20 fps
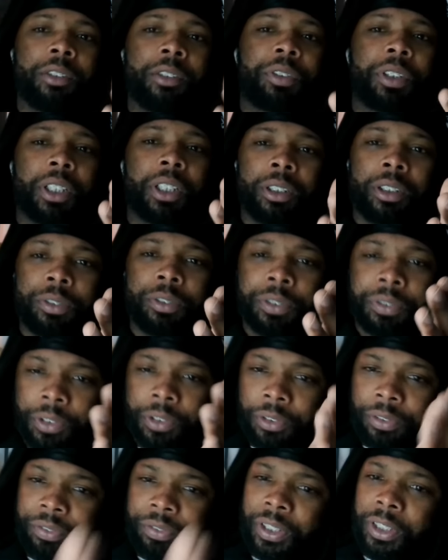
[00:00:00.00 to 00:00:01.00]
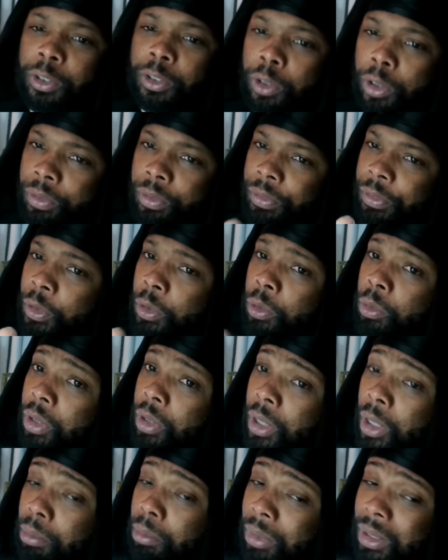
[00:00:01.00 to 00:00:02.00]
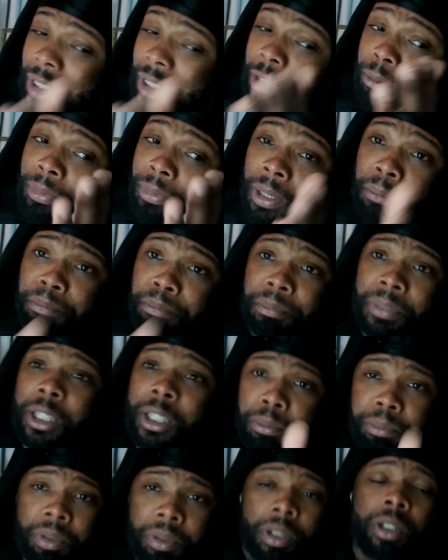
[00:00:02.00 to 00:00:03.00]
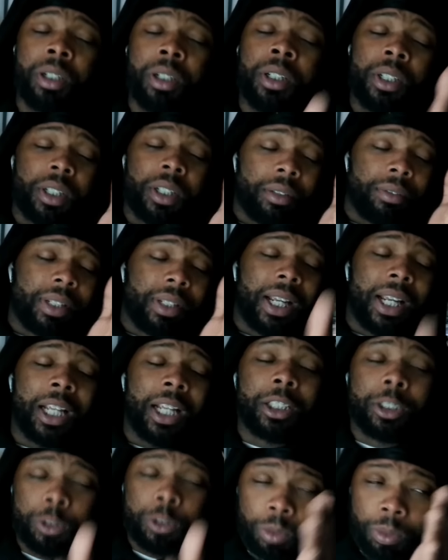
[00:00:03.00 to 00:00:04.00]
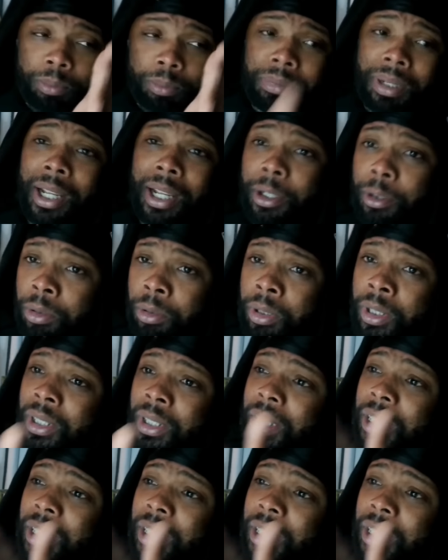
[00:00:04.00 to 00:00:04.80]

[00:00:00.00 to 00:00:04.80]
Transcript: for the for the face off you don't come because the big part of the actual battle